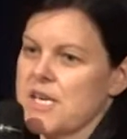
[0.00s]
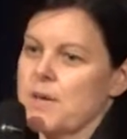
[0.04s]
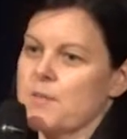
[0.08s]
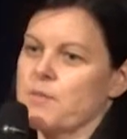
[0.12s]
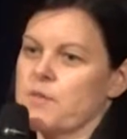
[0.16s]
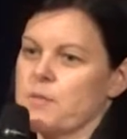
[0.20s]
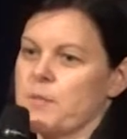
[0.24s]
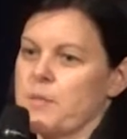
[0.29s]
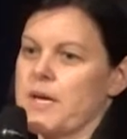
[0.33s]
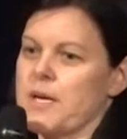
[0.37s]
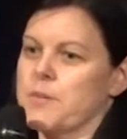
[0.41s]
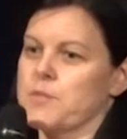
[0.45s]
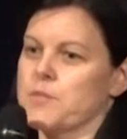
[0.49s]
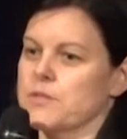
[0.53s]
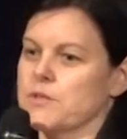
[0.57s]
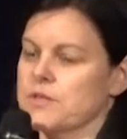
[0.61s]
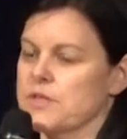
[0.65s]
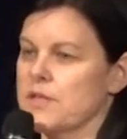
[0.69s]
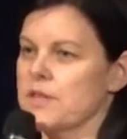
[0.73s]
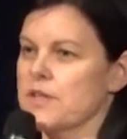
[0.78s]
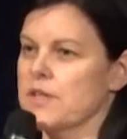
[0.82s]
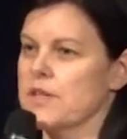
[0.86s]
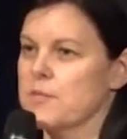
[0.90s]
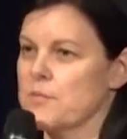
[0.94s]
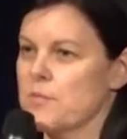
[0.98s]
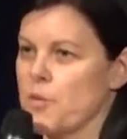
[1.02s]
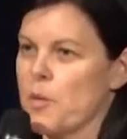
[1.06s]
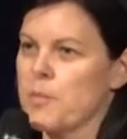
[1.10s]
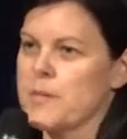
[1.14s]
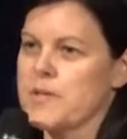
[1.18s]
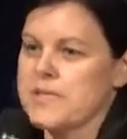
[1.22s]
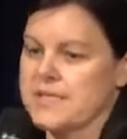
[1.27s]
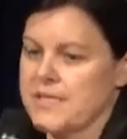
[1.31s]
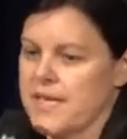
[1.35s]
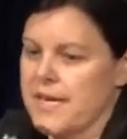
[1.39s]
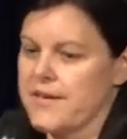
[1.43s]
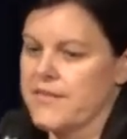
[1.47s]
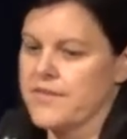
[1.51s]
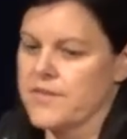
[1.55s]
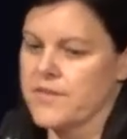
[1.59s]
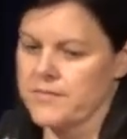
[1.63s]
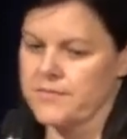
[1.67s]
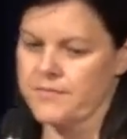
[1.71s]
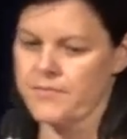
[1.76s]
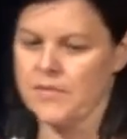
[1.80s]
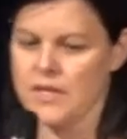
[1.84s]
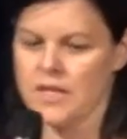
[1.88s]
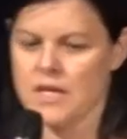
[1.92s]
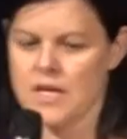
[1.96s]
number of people, so you can probably save
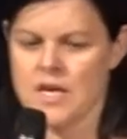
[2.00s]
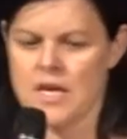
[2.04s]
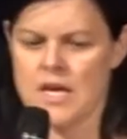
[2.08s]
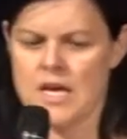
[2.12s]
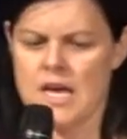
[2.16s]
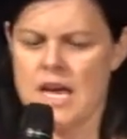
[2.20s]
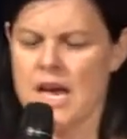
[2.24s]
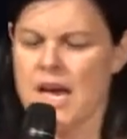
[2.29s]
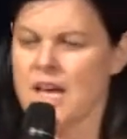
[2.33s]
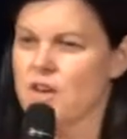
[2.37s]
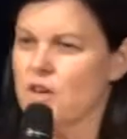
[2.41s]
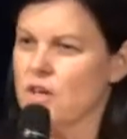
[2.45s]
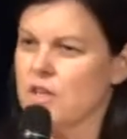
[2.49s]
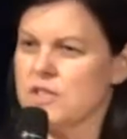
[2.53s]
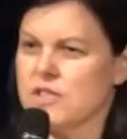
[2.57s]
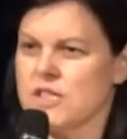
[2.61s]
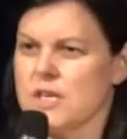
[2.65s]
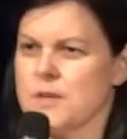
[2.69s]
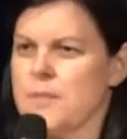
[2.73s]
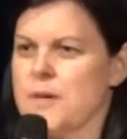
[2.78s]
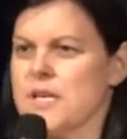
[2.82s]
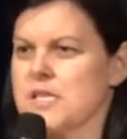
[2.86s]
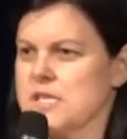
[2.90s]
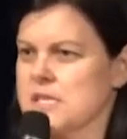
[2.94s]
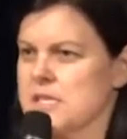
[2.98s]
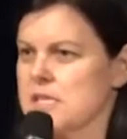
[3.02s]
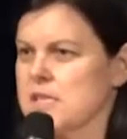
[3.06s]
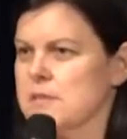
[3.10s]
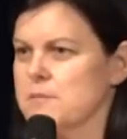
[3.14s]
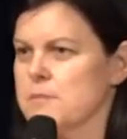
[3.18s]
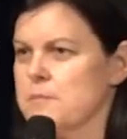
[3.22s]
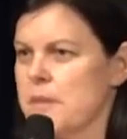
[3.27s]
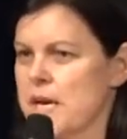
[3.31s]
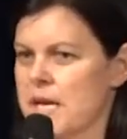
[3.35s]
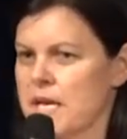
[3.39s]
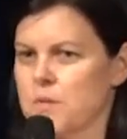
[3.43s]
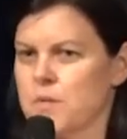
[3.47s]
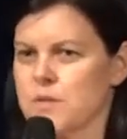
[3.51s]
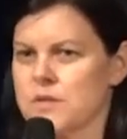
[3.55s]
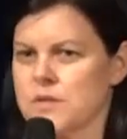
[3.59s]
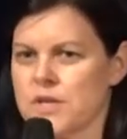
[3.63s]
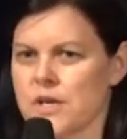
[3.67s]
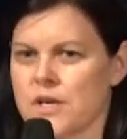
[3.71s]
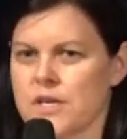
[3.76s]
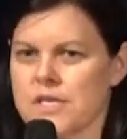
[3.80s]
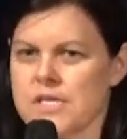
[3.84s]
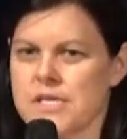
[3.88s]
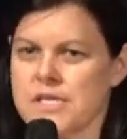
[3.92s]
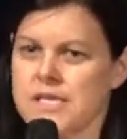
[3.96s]
them. And not so much money was
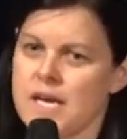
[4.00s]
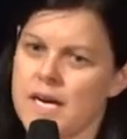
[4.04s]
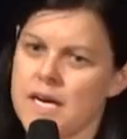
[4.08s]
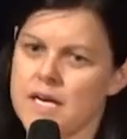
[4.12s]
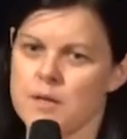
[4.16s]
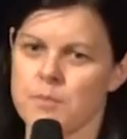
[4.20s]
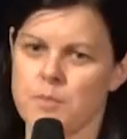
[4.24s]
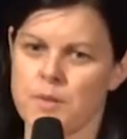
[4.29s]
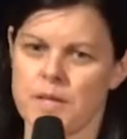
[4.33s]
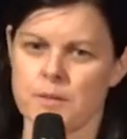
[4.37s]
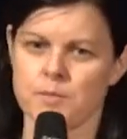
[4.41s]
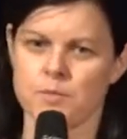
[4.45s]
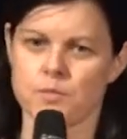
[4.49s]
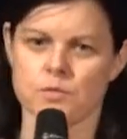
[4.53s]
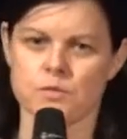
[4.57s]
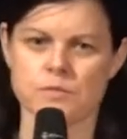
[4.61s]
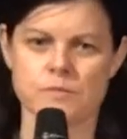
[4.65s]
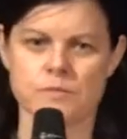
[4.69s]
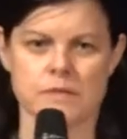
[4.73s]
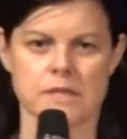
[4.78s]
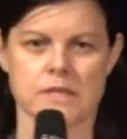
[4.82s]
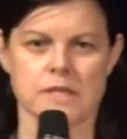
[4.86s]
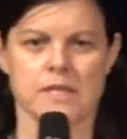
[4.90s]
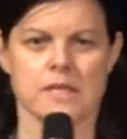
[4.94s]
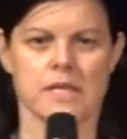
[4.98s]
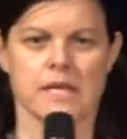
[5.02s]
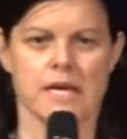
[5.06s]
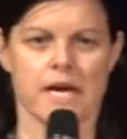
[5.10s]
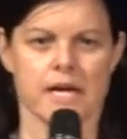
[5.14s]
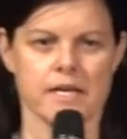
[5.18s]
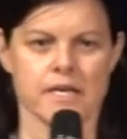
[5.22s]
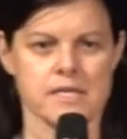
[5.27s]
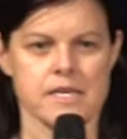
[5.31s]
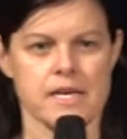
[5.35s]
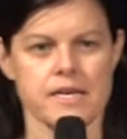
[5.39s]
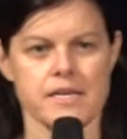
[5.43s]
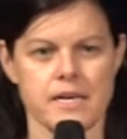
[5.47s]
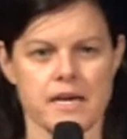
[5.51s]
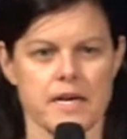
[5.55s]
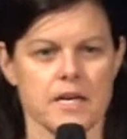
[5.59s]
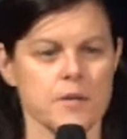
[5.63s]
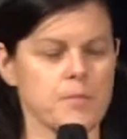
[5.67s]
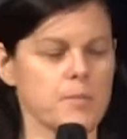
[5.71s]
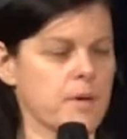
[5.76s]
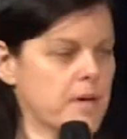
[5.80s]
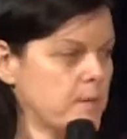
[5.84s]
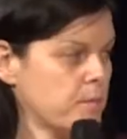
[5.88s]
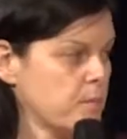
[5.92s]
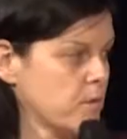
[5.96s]
going to younger people and
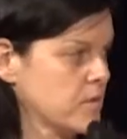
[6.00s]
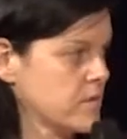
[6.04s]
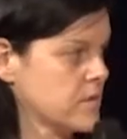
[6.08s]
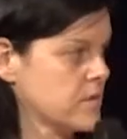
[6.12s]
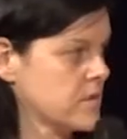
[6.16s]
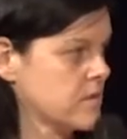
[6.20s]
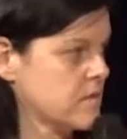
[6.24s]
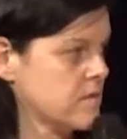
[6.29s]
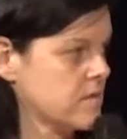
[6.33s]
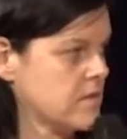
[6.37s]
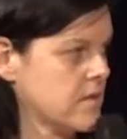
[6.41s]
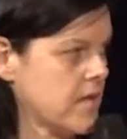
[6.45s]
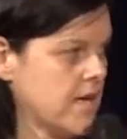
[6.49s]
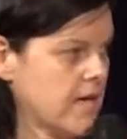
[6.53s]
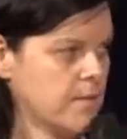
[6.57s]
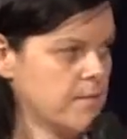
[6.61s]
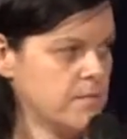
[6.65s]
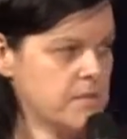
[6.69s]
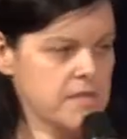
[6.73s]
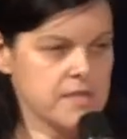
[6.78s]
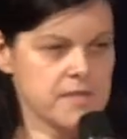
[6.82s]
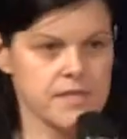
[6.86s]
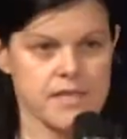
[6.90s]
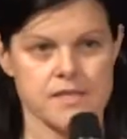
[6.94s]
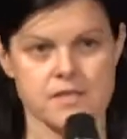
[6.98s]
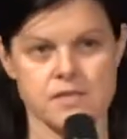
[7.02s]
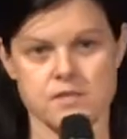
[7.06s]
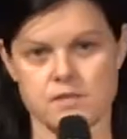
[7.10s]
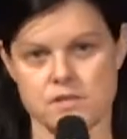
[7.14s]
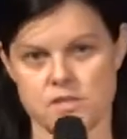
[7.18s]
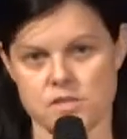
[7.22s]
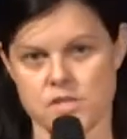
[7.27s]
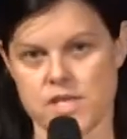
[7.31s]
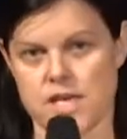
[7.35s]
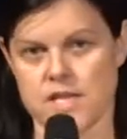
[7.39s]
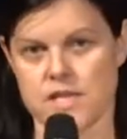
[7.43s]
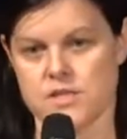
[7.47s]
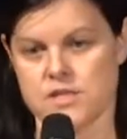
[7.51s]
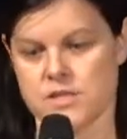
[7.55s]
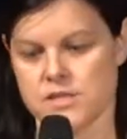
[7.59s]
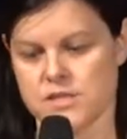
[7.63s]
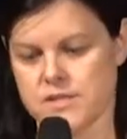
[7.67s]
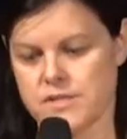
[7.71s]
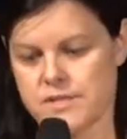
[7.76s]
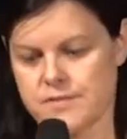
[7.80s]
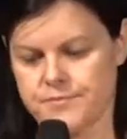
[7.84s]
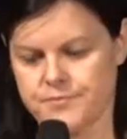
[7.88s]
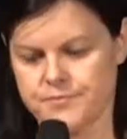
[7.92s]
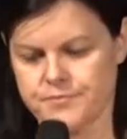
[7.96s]
younger people's diseases and
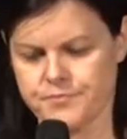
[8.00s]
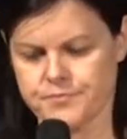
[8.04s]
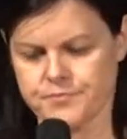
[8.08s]
challenges.